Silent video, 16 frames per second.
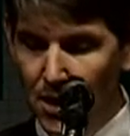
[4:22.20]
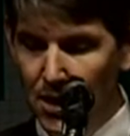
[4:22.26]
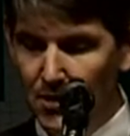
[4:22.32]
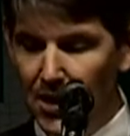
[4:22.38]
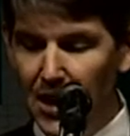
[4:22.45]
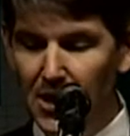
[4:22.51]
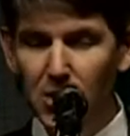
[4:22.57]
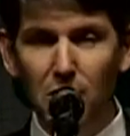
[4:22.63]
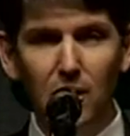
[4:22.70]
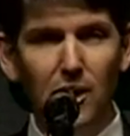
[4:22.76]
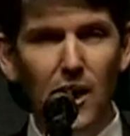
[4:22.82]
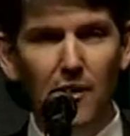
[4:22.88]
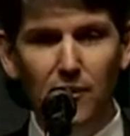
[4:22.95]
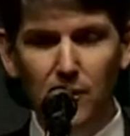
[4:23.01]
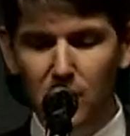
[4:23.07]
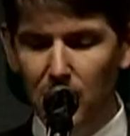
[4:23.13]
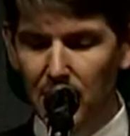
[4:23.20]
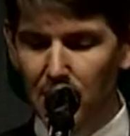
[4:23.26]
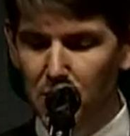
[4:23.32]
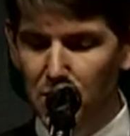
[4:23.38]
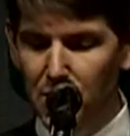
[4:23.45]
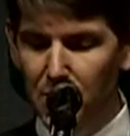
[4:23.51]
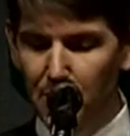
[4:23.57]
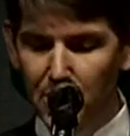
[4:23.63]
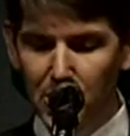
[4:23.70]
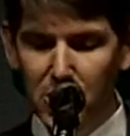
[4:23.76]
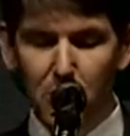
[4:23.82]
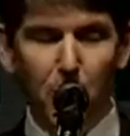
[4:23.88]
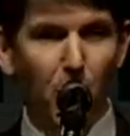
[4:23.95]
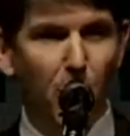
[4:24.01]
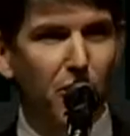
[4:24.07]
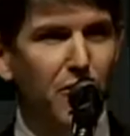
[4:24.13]
Thanks to the governor's leadership and
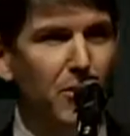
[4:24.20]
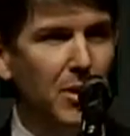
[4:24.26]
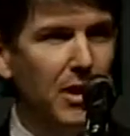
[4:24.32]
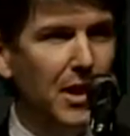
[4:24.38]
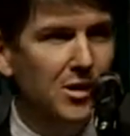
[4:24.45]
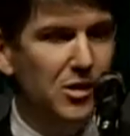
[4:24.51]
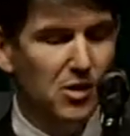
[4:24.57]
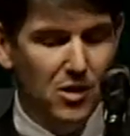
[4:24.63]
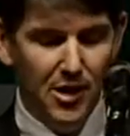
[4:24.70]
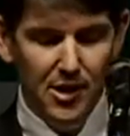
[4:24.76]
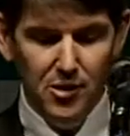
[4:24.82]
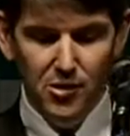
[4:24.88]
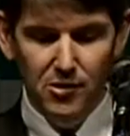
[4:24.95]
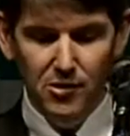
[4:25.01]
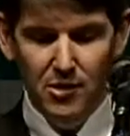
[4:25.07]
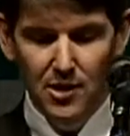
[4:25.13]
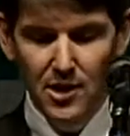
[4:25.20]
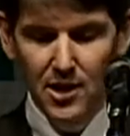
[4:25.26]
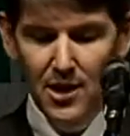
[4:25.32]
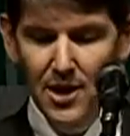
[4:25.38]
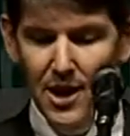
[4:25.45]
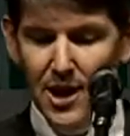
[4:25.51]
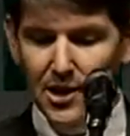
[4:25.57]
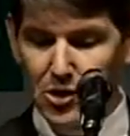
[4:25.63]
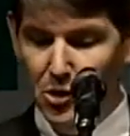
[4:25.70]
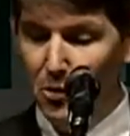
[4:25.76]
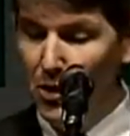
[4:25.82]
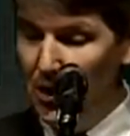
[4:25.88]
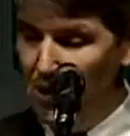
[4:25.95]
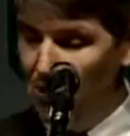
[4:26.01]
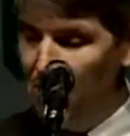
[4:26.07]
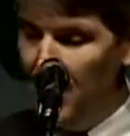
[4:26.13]
support from the legislature, as you will
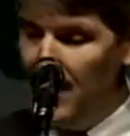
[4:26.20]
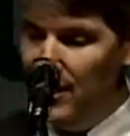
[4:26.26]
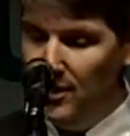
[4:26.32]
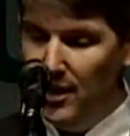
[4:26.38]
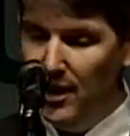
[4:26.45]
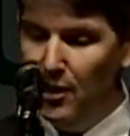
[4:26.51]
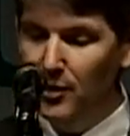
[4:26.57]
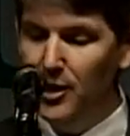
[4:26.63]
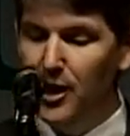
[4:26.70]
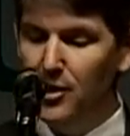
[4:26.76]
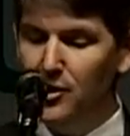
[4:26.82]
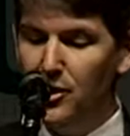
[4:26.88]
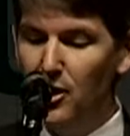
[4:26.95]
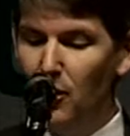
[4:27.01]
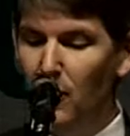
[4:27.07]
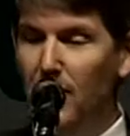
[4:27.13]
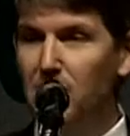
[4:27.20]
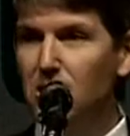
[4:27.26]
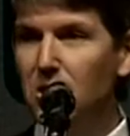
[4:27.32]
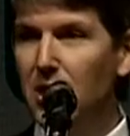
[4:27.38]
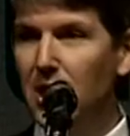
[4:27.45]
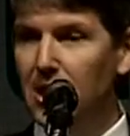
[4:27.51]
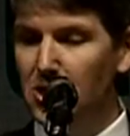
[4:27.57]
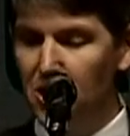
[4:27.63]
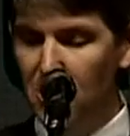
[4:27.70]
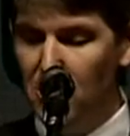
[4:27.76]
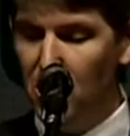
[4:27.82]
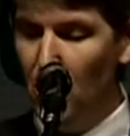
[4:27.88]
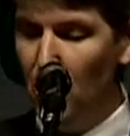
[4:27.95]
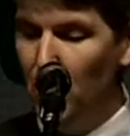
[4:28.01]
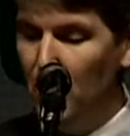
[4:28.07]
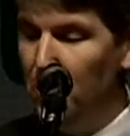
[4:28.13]
hear today, the healthcare zone legislation is
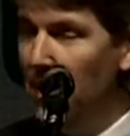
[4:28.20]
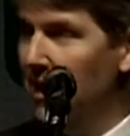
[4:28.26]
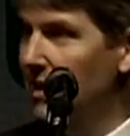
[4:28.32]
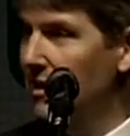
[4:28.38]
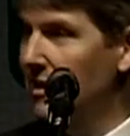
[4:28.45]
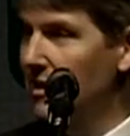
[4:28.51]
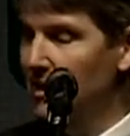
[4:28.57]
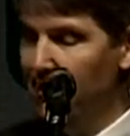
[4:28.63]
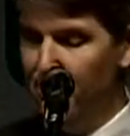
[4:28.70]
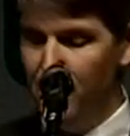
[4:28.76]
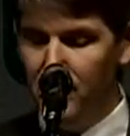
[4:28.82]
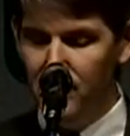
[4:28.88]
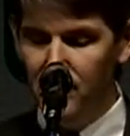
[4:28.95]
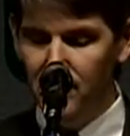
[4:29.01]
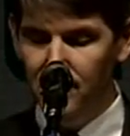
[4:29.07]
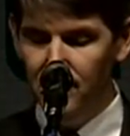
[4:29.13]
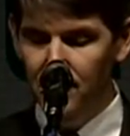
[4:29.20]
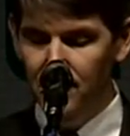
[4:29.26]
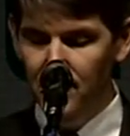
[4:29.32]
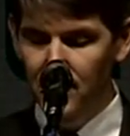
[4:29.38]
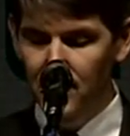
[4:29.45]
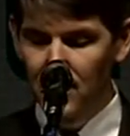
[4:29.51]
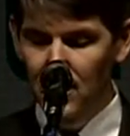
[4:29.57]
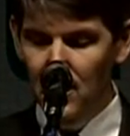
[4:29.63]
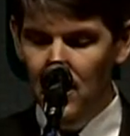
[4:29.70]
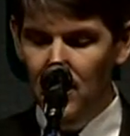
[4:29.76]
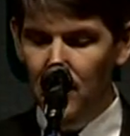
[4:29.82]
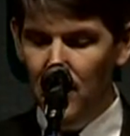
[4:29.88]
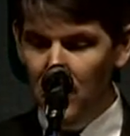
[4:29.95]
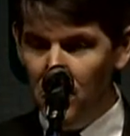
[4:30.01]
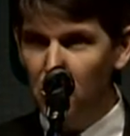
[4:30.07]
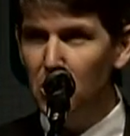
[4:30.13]
already making a difference.
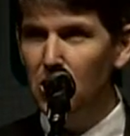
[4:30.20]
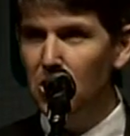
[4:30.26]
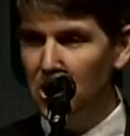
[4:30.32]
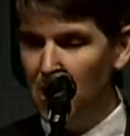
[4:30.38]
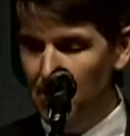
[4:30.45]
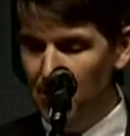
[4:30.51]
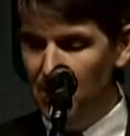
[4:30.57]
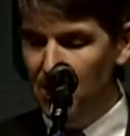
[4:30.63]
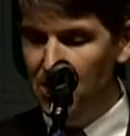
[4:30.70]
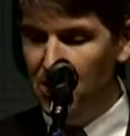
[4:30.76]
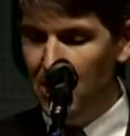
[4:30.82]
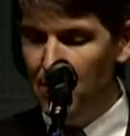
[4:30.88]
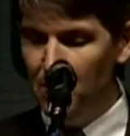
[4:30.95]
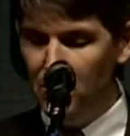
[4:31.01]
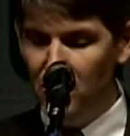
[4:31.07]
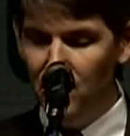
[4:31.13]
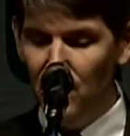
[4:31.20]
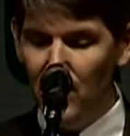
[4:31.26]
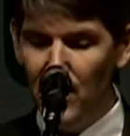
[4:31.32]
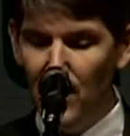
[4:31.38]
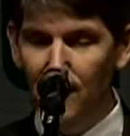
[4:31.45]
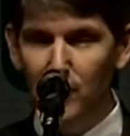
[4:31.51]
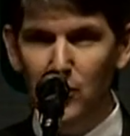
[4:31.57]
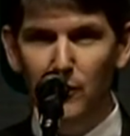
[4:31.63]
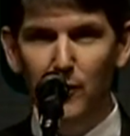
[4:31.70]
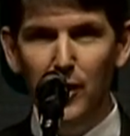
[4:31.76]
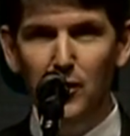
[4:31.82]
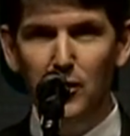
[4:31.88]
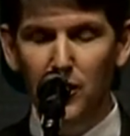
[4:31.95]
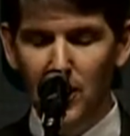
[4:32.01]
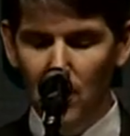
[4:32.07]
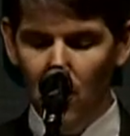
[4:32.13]
These are just some of the examples of the governor's
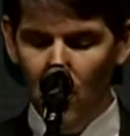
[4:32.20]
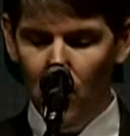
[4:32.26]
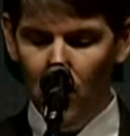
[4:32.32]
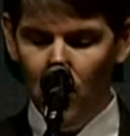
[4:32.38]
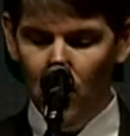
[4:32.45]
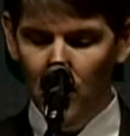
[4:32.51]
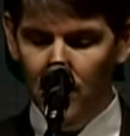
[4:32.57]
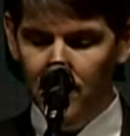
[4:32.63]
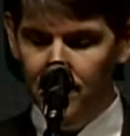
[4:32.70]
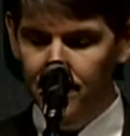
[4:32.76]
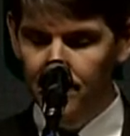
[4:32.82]
vision and hard work.